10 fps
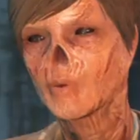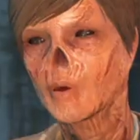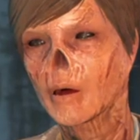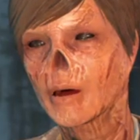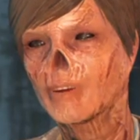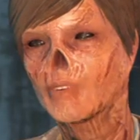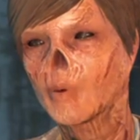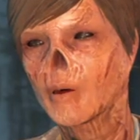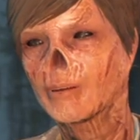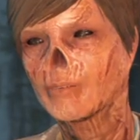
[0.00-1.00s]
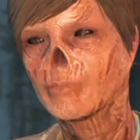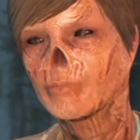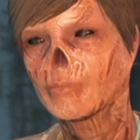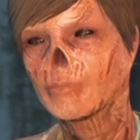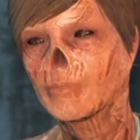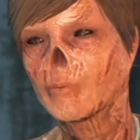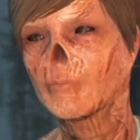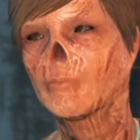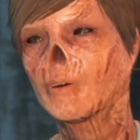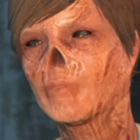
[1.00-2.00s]
do, actually.
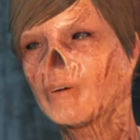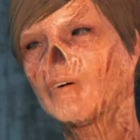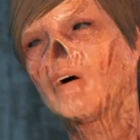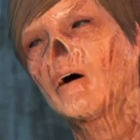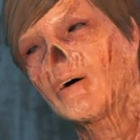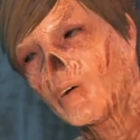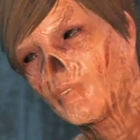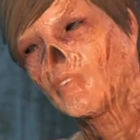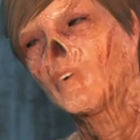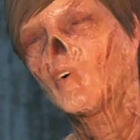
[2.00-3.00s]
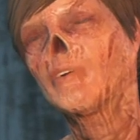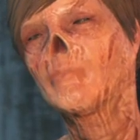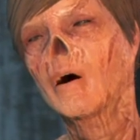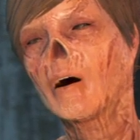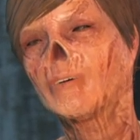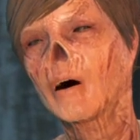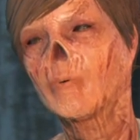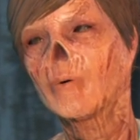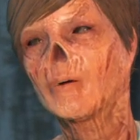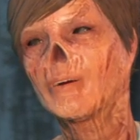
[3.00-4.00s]
Super mutants have taken over the old Boston
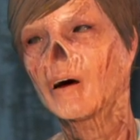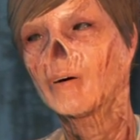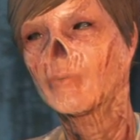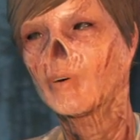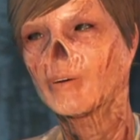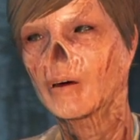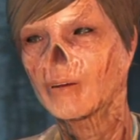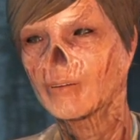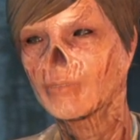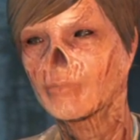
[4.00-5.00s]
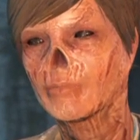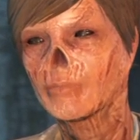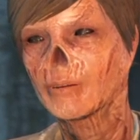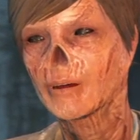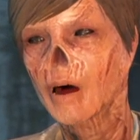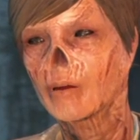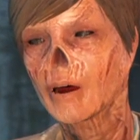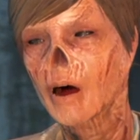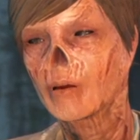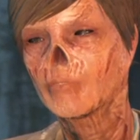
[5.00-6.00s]
Public Library. I got
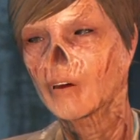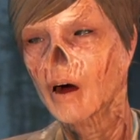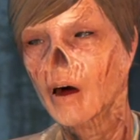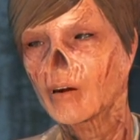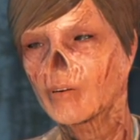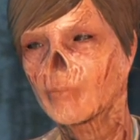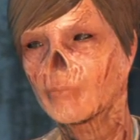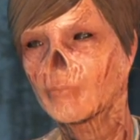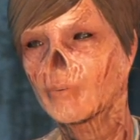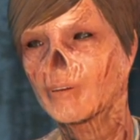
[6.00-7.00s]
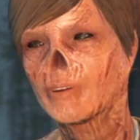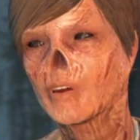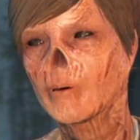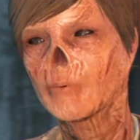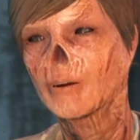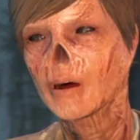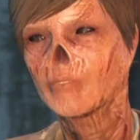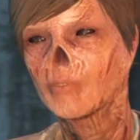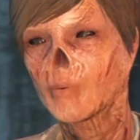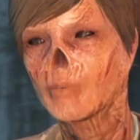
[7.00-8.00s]
a lot of fond memories of that
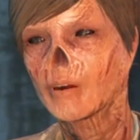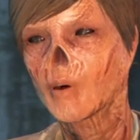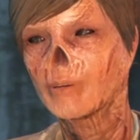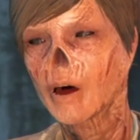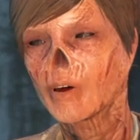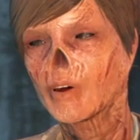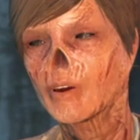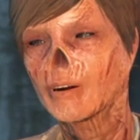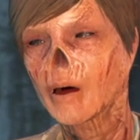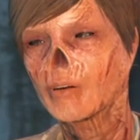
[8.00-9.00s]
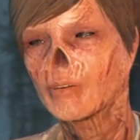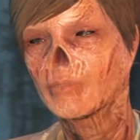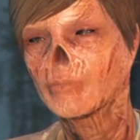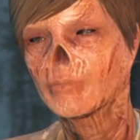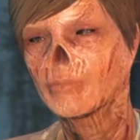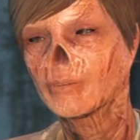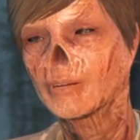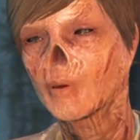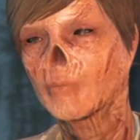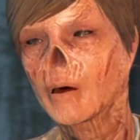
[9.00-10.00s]
place from when I was a girl, and
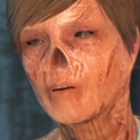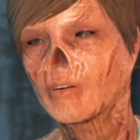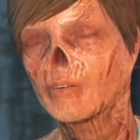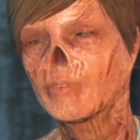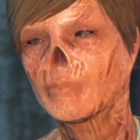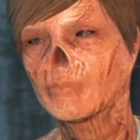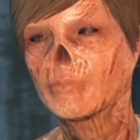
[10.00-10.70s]
you. Galaxy.